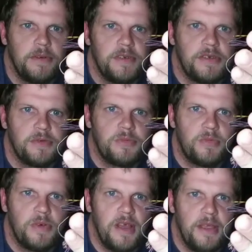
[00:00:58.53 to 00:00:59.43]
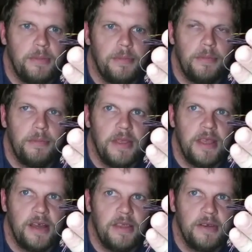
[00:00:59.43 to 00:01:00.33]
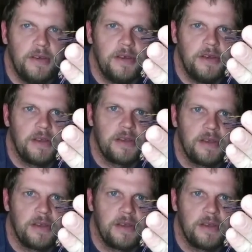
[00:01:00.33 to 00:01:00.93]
just right behind the hook,